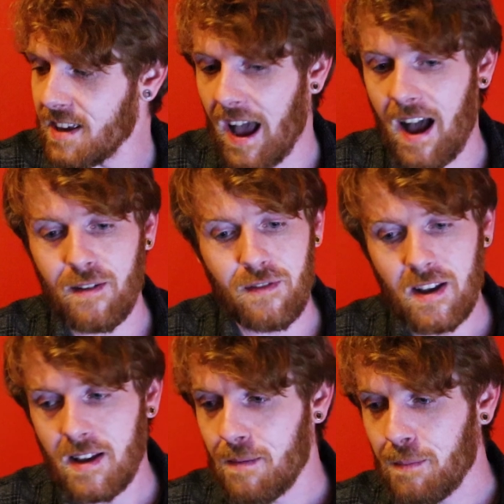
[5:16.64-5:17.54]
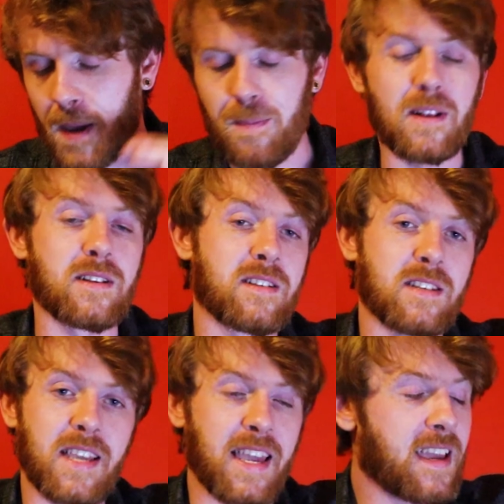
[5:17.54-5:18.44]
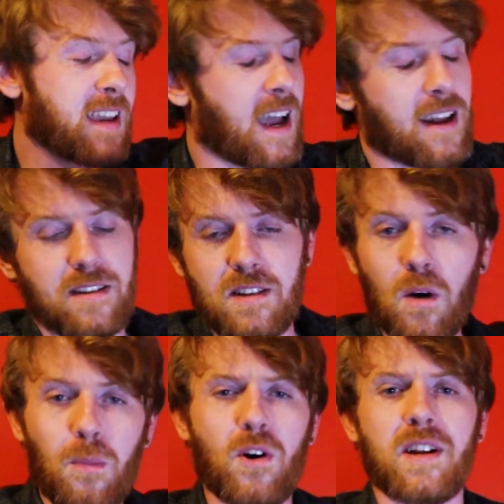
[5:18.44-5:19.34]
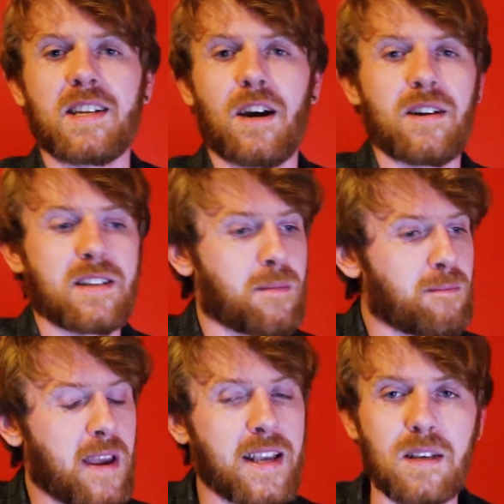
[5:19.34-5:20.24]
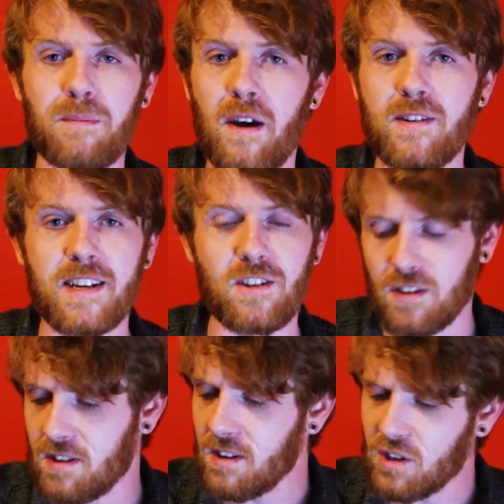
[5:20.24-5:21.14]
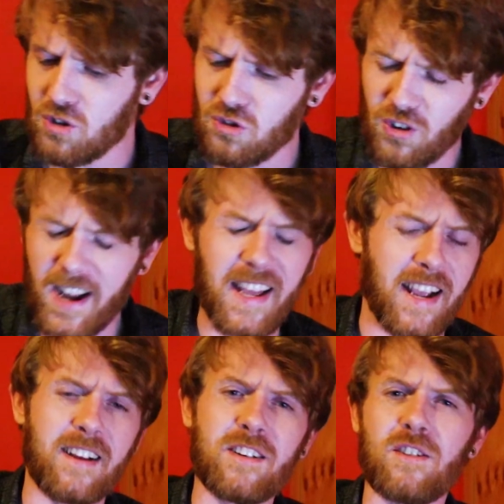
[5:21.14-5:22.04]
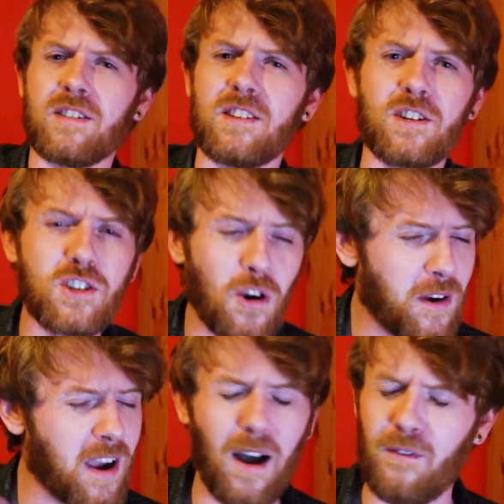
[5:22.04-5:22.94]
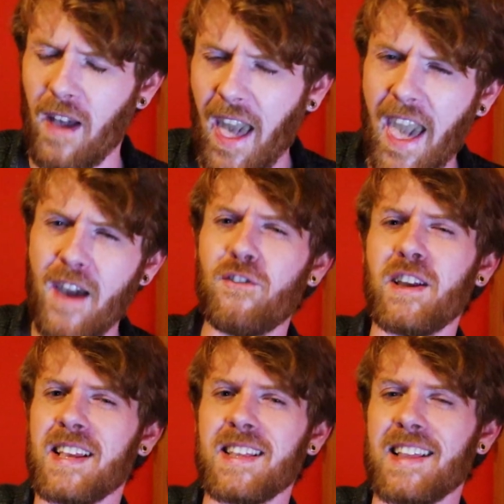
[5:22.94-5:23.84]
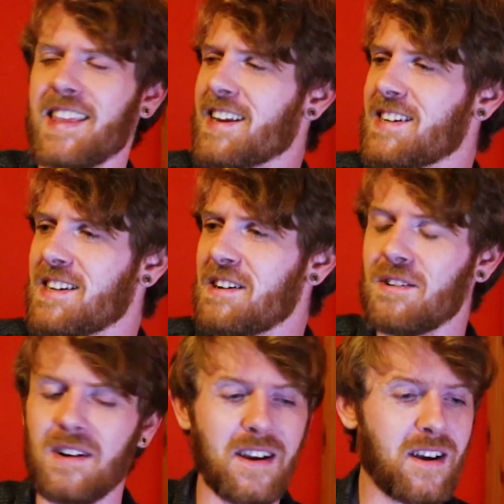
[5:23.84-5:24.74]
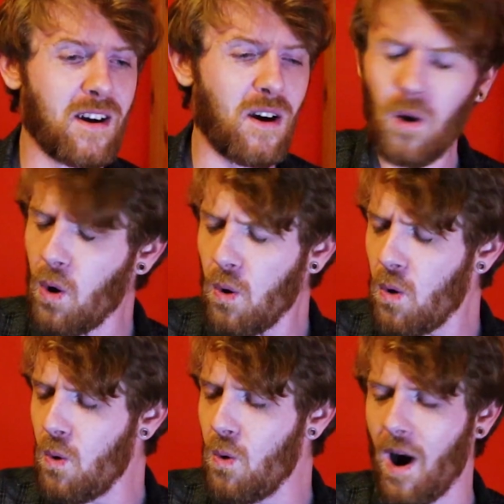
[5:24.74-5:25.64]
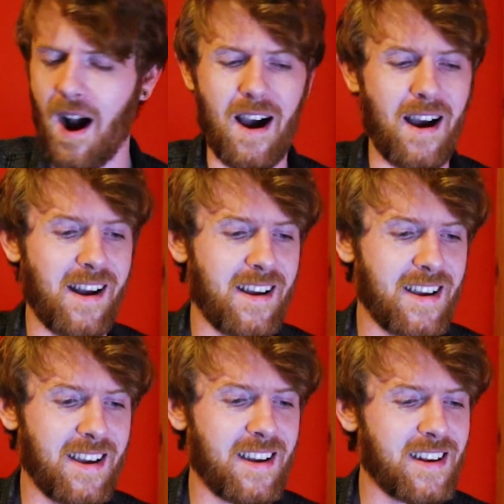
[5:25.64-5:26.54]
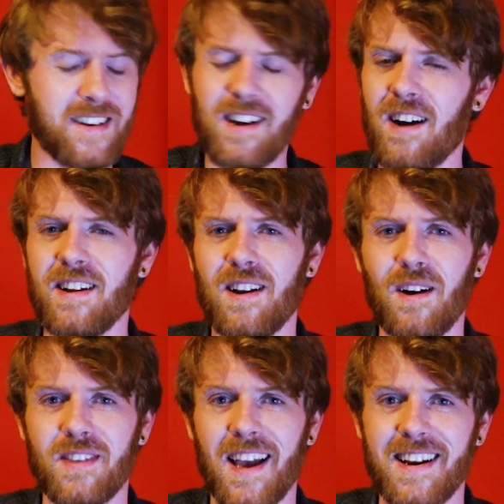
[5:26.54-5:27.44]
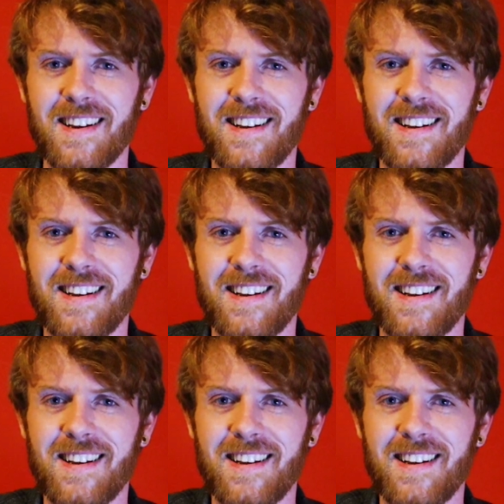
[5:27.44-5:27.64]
You have people skiing and snowboarding down this amazing mountain, just shredding, just showing off everything that they can do. Whoo! God, I love that.